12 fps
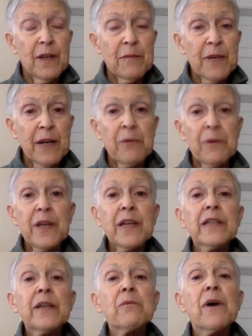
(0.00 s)
But I
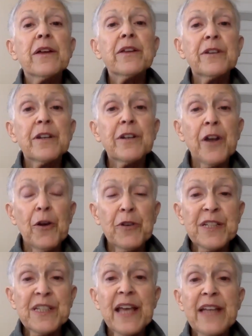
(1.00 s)
really want you to
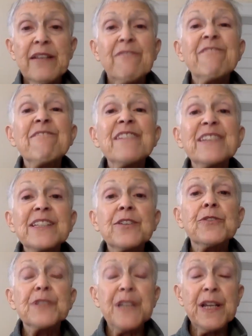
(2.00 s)
notice that
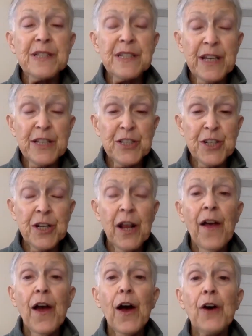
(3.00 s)
physical sensation
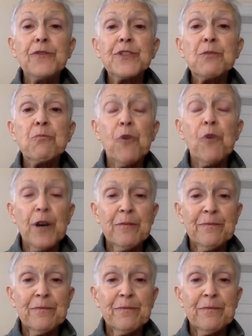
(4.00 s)
of support.